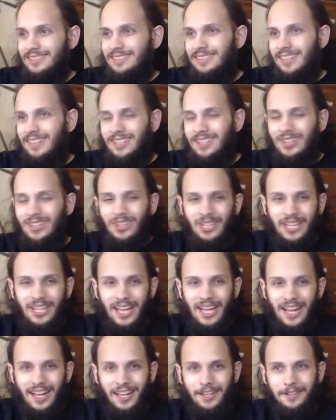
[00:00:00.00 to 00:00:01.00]
a
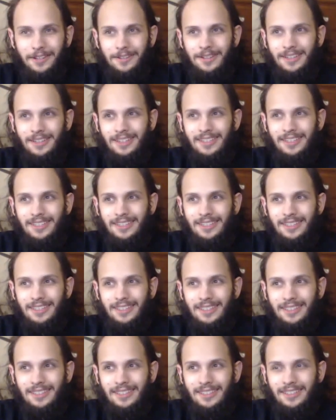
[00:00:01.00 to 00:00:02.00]
Klingon,
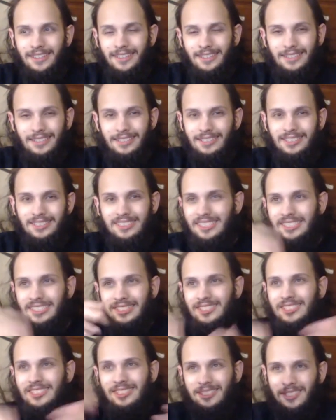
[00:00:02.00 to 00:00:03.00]

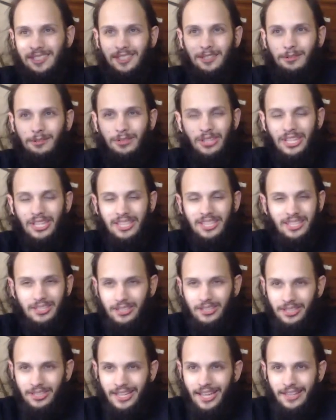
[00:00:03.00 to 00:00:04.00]
it's to do with like the
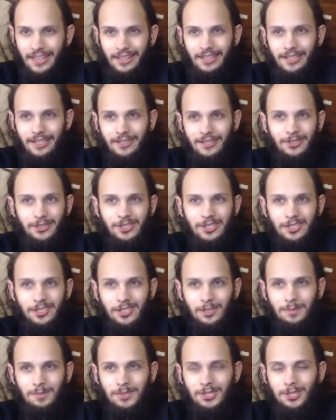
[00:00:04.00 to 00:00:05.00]
Klingon legal
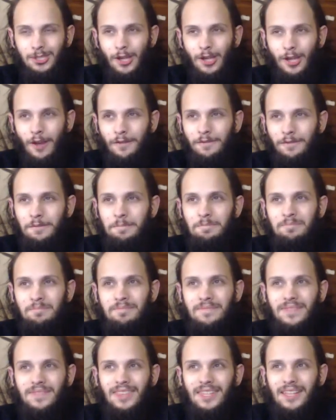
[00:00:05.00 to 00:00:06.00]
system and stuff.
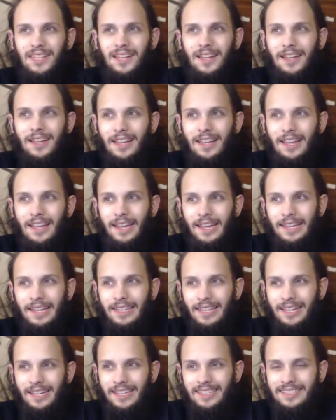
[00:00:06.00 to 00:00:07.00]

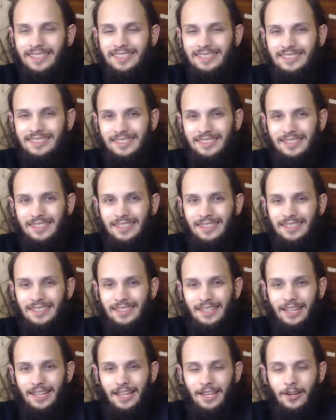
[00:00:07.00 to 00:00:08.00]
And like
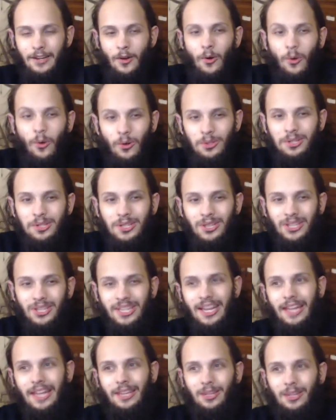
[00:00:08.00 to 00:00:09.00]
an old
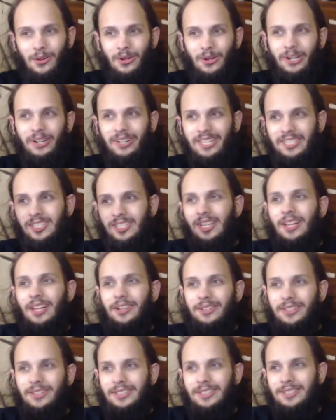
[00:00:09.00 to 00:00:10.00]
Klingon lawyer gets
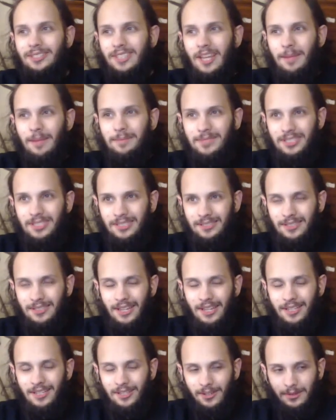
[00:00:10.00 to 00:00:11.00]
held in contempt
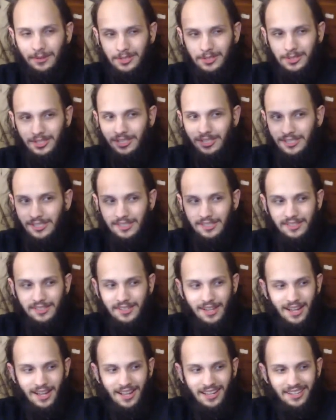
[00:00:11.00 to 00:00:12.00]
and goes to
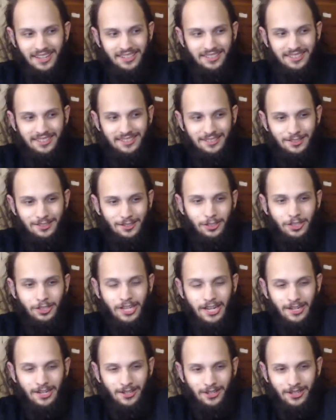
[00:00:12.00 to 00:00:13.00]

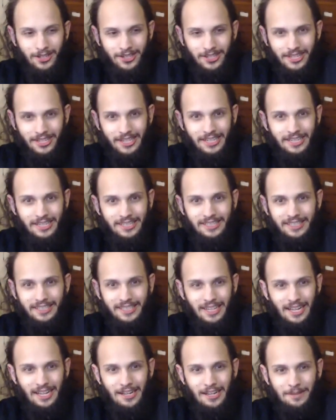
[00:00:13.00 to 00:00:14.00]
jail
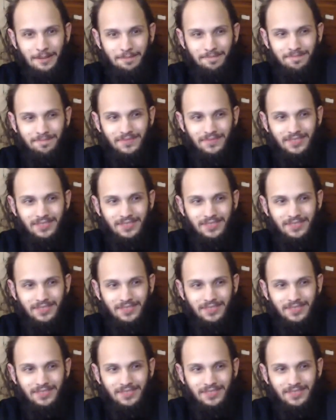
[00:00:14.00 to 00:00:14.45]
on